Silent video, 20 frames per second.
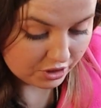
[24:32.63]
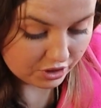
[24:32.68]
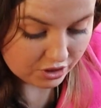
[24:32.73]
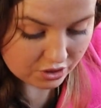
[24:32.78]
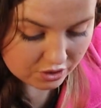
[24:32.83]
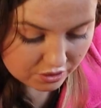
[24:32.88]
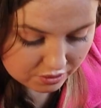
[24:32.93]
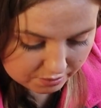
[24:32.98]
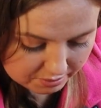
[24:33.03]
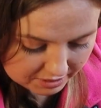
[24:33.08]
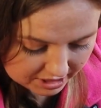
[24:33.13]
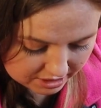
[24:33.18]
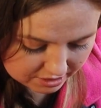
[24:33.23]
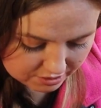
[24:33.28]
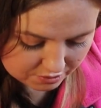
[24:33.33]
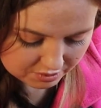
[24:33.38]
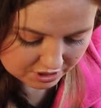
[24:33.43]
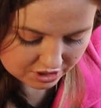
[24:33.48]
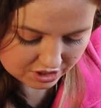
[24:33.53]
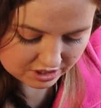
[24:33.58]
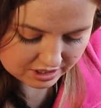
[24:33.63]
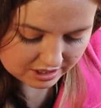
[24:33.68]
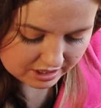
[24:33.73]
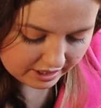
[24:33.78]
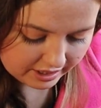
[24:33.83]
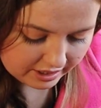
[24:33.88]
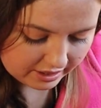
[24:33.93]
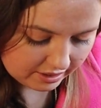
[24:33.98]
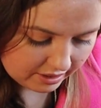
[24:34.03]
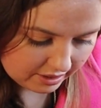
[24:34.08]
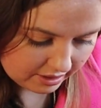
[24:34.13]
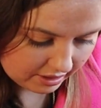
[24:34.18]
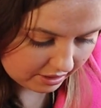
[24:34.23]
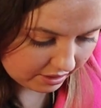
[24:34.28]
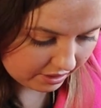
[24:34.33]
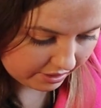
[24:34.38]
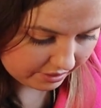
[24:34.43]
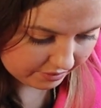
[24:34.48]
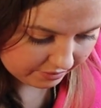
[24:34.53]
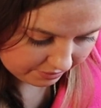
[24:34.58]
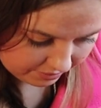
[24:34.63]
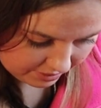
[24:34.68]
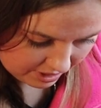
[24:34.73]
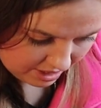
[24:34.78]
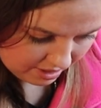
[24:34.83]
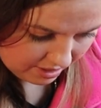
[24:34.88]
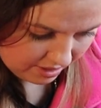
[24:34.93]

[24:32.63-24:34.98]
humid, which is like a lot of